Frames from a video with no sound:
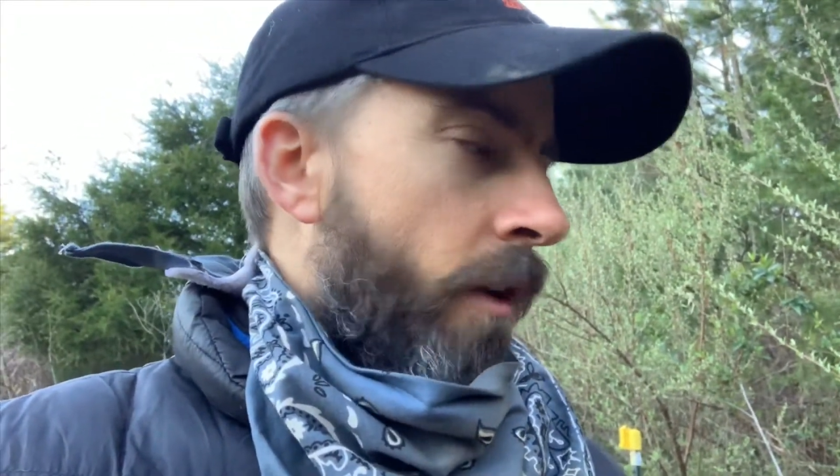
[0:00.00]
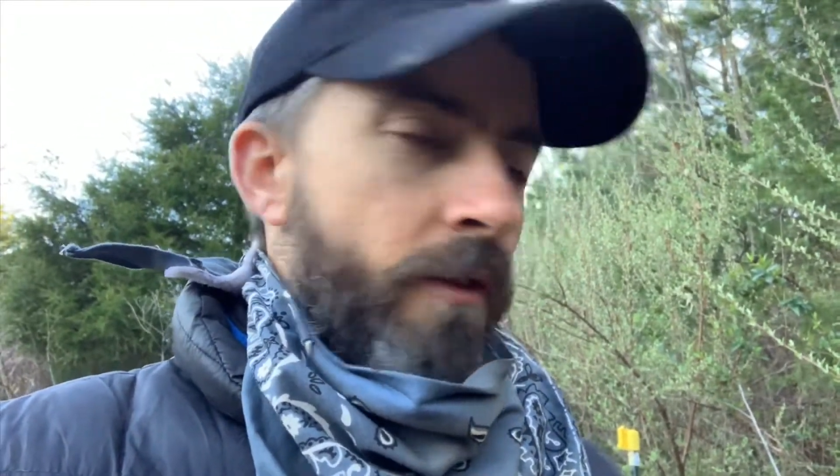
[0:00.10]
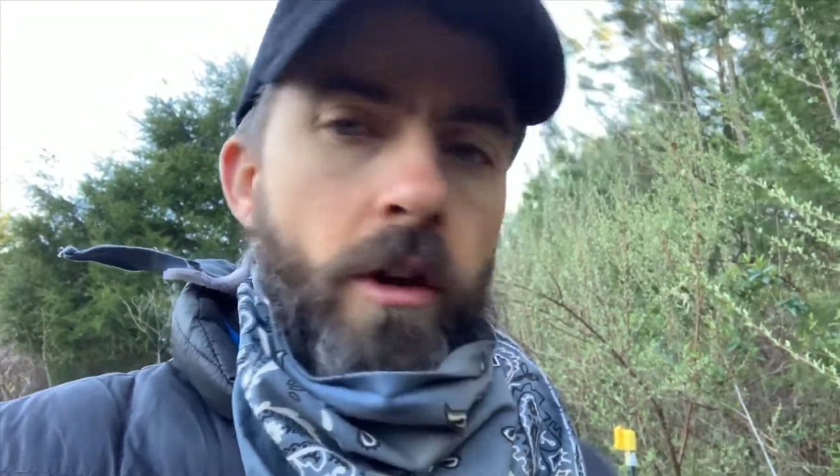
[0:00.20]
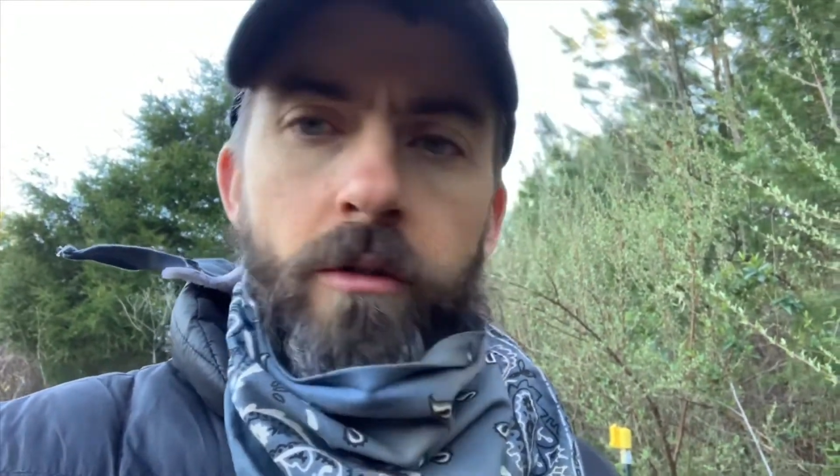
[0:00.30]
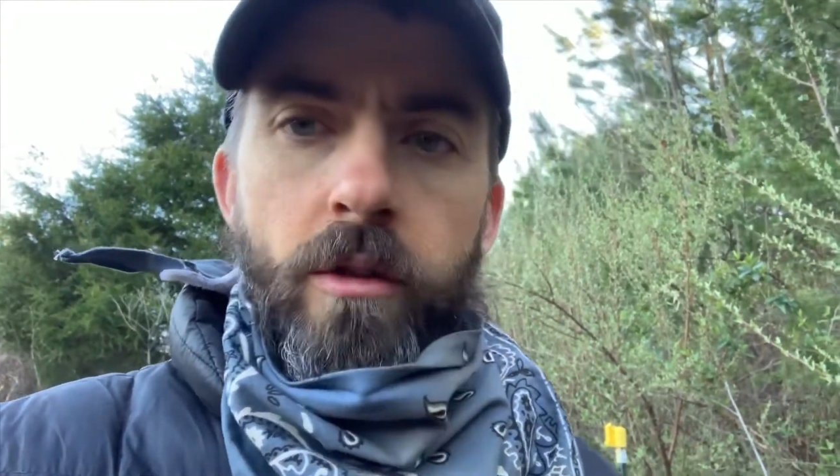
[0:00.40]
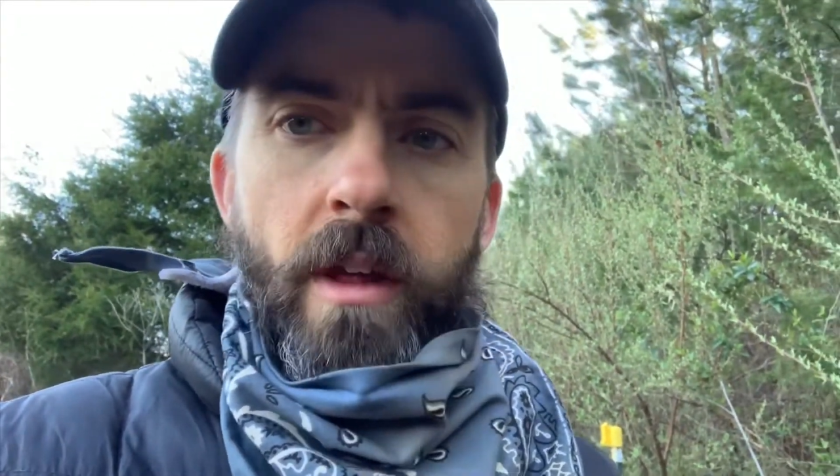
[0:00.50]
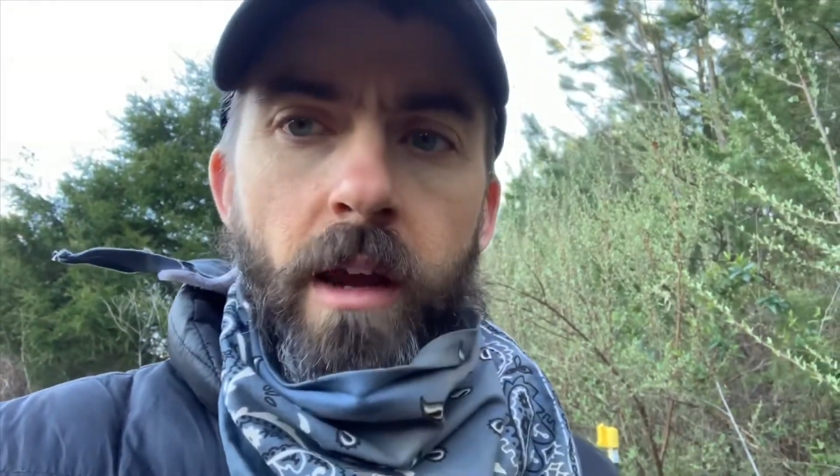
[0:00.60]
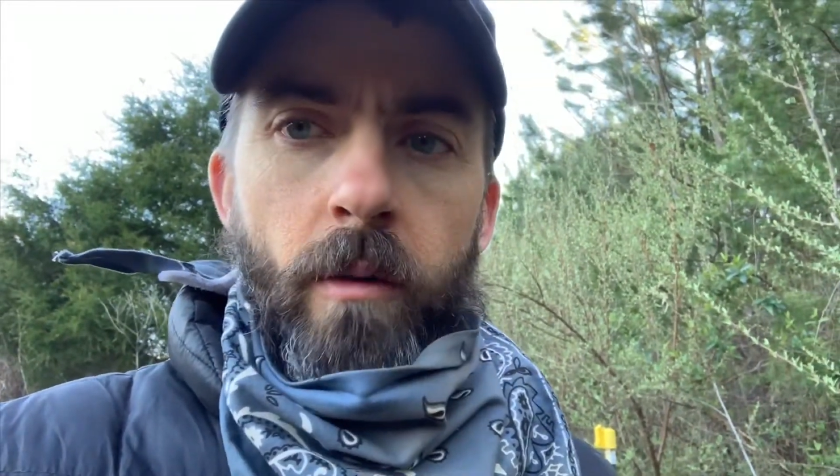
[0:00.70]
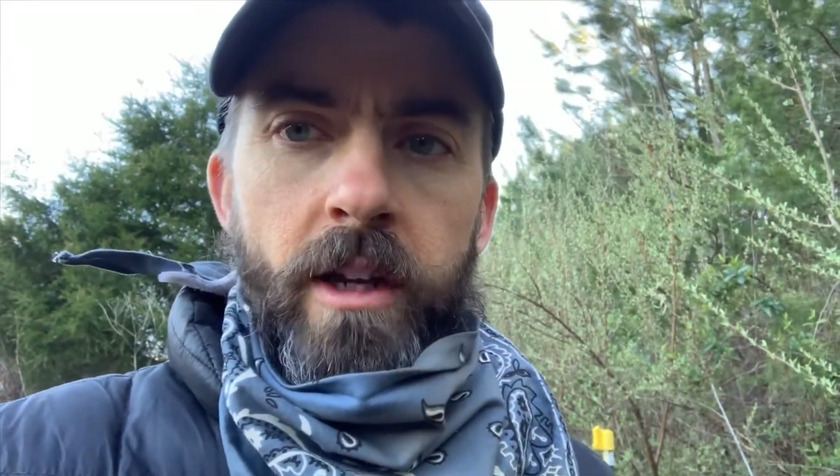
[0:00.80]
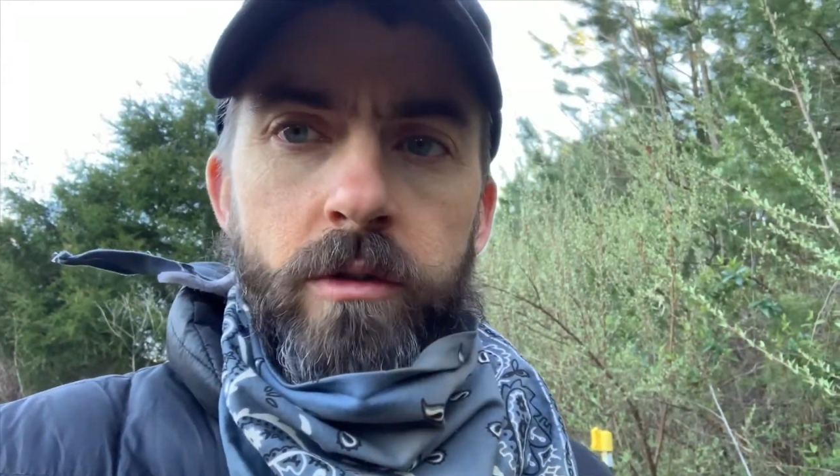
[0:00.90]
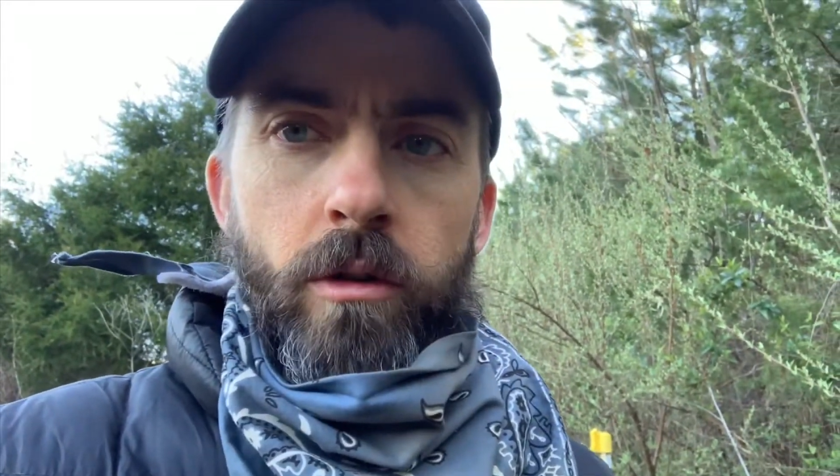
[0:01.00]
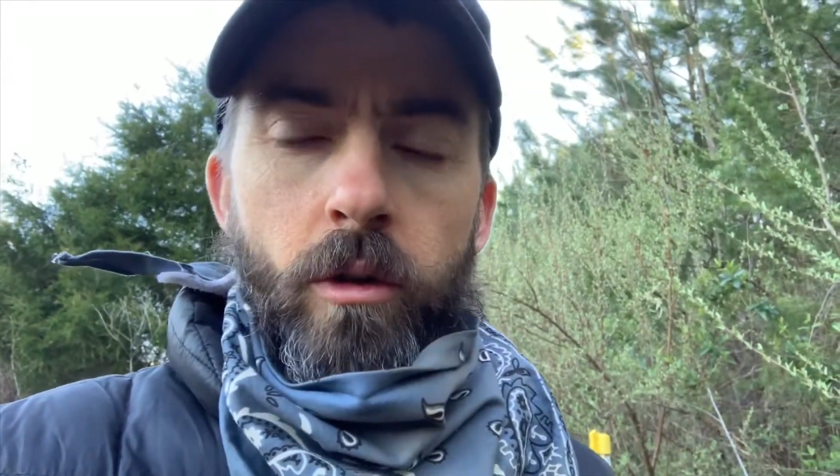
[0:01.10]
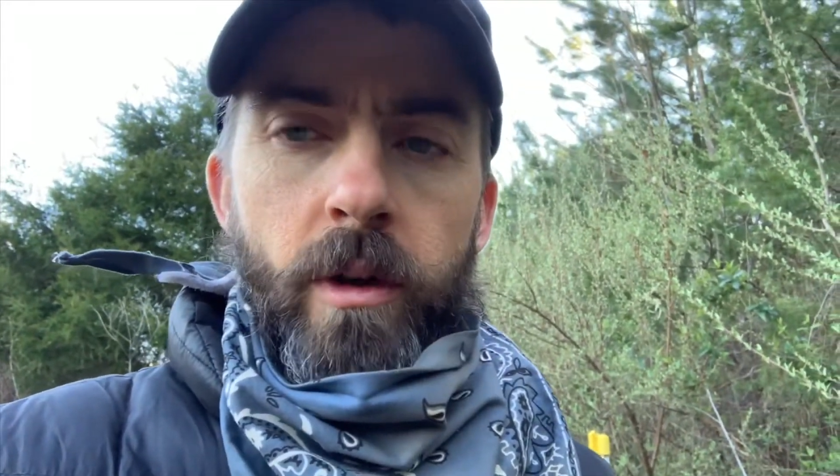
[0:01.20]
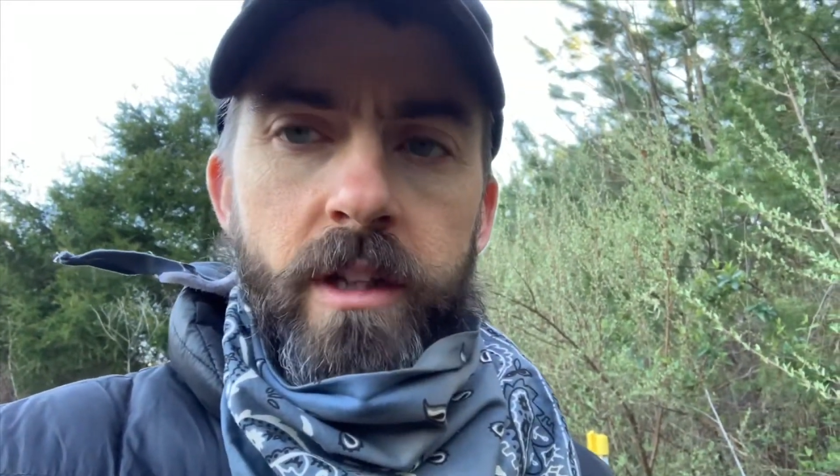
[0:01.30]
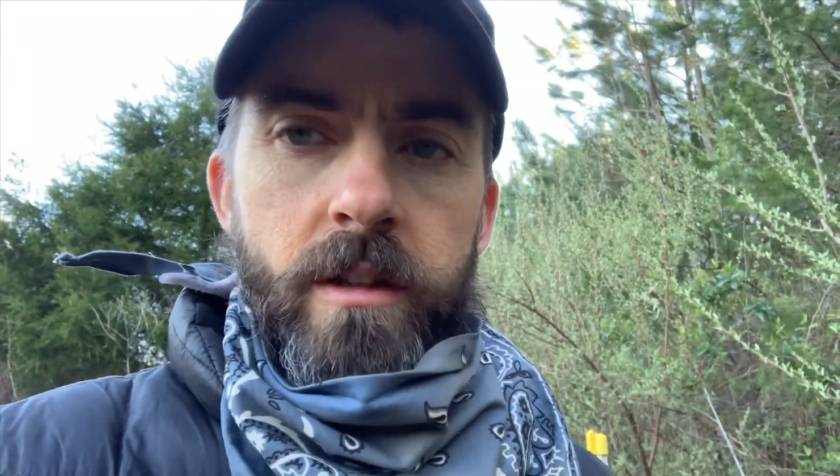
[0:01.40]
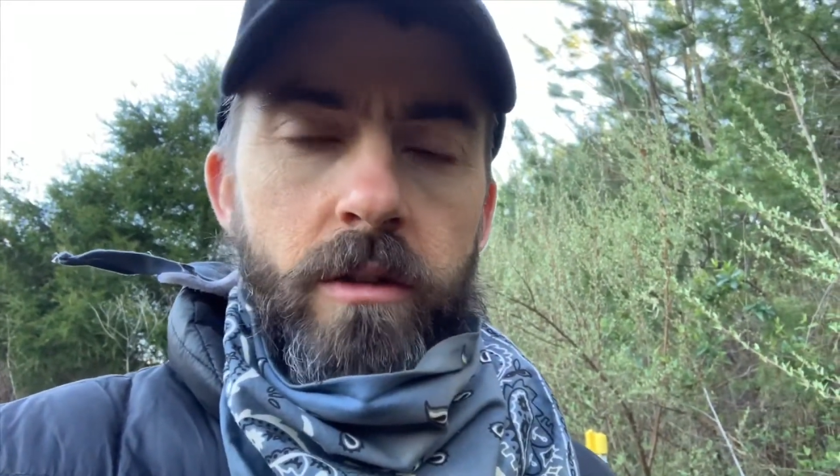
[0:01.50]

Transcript: if you go through the 8 wastes real quick,